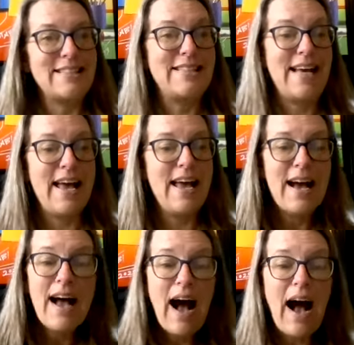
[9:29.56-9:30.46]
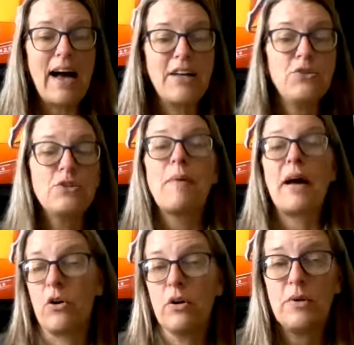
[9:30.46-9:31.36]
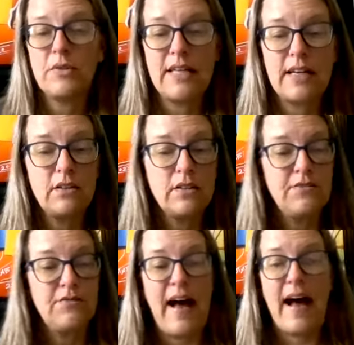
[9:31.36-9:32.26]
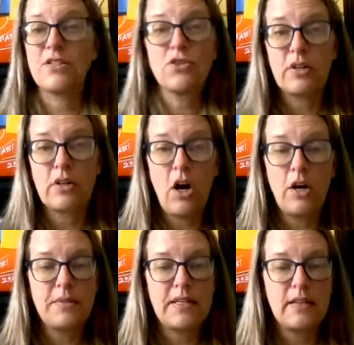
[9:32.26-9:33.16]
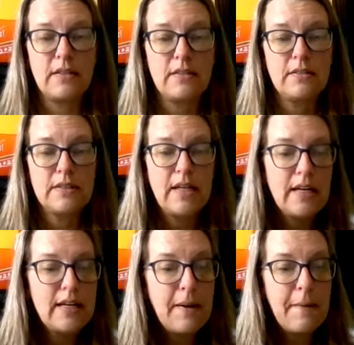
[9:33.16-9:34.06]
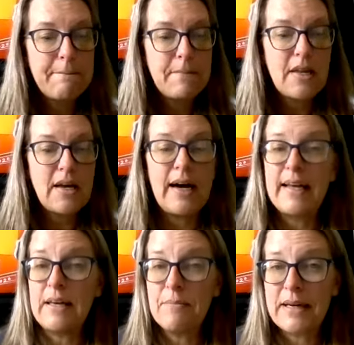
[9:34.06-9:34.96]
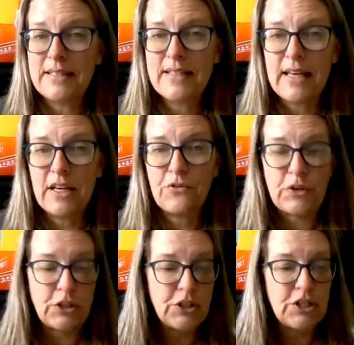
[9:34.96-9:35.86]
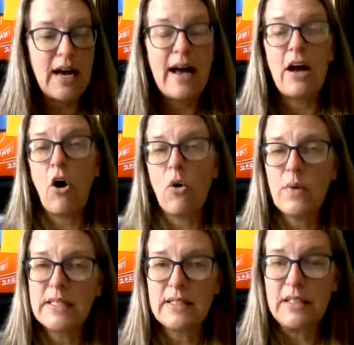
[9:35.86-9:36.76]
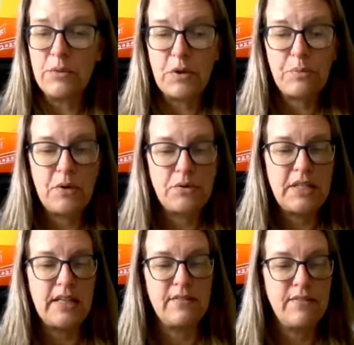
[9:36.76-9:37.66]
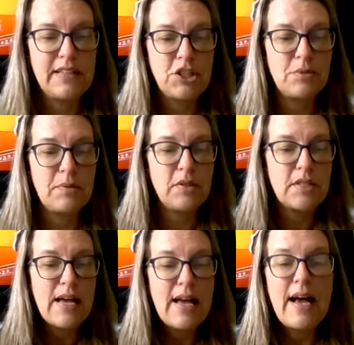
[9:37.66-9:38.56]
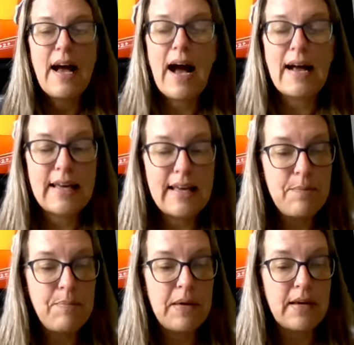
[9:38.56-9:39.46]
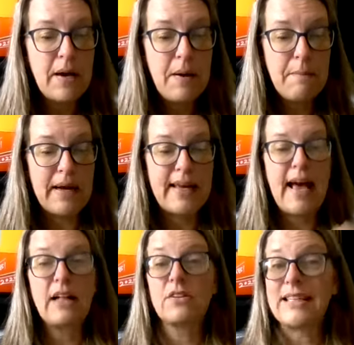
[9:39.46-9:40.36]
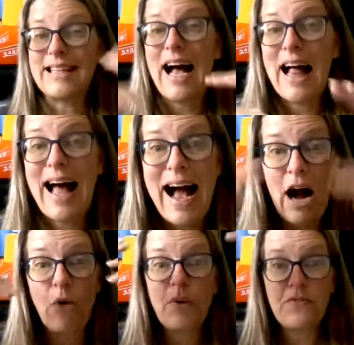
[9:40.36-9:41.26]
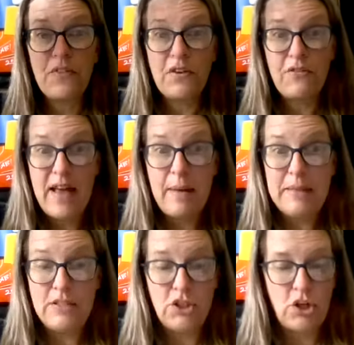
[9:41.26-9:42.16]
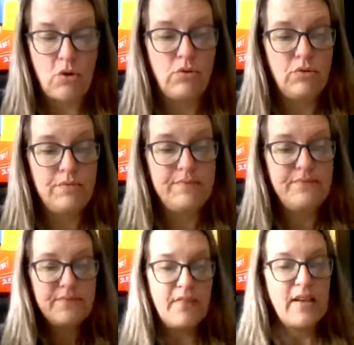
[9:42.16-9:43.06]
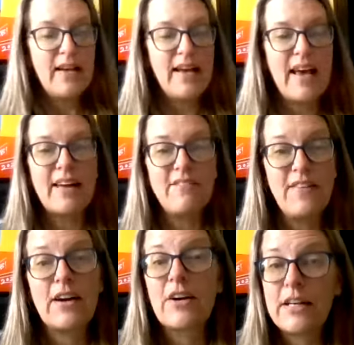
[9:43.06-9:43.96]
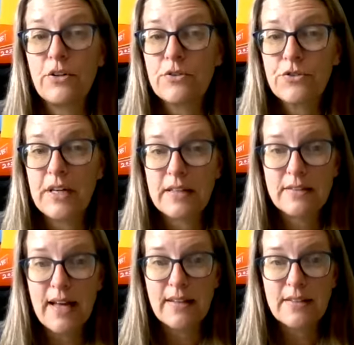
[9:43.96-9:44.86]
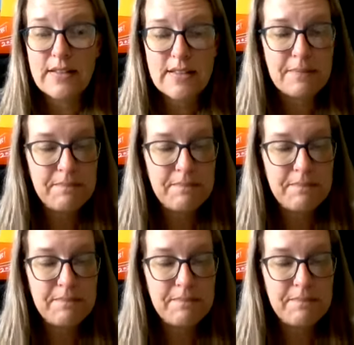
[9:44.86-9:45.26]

Today, I use my hormone cycle to fast or to carb cycle. I eat my steak first. I always lead with protein and vegetables, keeping my calories out of the famine zone and very nutrient dense.